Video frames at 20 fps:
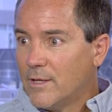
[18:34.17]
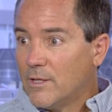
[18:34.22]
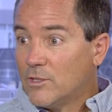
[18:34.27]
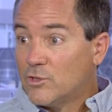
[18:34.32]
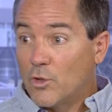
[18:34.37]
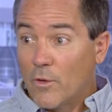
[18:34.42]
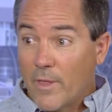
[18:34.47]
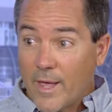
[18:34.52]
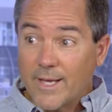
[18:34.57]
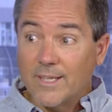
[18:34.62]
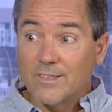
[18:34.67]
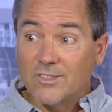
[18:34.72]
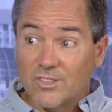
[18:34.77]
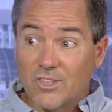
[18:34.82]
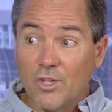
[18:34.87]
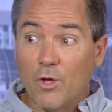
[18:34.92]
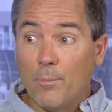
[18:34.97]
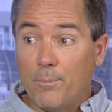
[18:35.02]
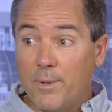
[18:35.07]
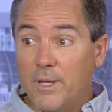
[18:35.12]
So they can
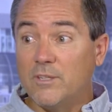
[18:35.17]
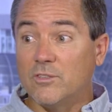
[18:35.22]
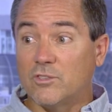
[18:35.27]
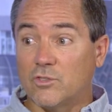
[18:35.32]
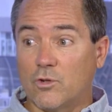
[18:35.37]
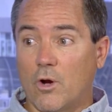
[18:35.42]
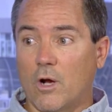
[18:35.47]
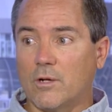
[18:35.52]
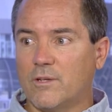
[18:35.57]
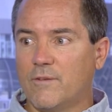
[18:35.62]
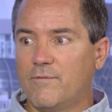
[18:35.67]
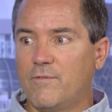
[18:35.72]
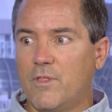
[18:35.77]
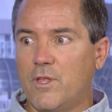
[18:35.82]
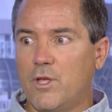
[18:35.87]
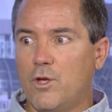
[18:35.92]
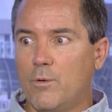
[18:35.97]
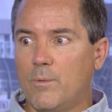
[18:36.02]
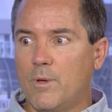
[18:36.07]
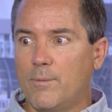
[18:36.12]
still be destructive to
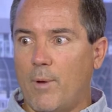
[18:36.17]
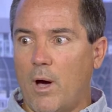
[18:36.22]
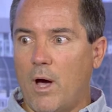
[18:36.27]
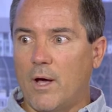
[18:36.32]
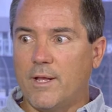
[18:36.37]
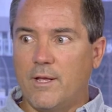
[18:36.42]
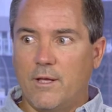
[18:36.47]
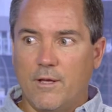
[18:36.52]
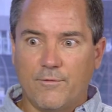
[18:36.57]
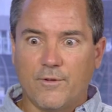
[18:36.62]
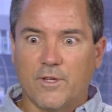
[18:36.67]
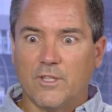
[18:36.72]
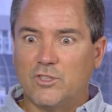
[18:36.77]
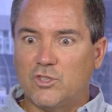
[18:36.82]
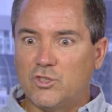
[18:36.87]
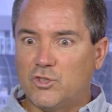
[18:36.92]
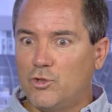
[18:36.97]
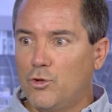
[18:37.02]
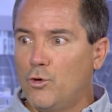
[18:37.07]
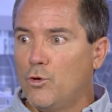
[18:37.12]
the human body if
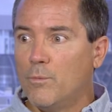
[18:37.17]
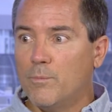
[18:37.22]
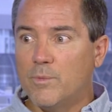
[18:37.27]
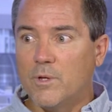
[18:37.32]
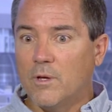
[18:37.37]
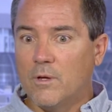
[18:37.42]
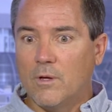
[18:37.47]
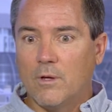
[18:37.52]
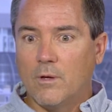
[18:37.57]
consumed